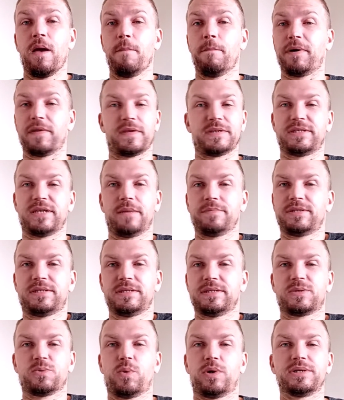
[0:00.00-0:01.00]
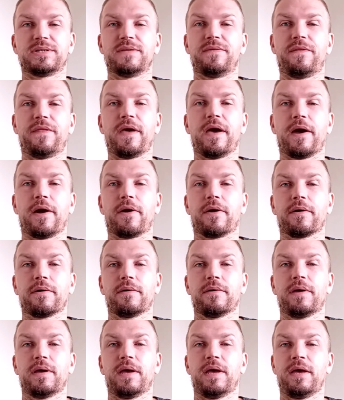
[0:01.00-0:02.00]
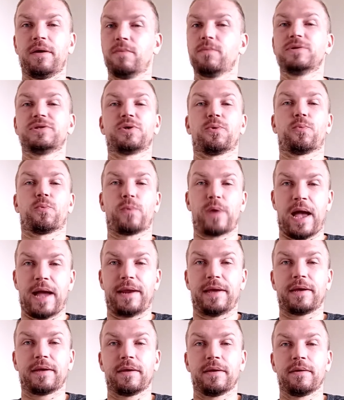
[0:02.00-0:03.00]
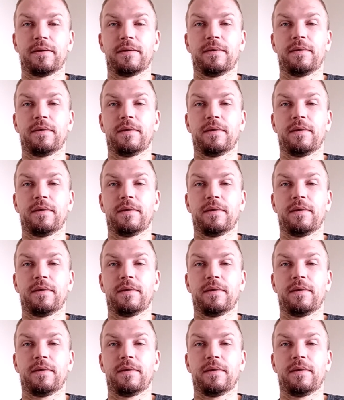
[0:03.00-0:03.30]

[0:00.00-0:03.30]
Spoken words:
but the substance wasn't there. It was erratic.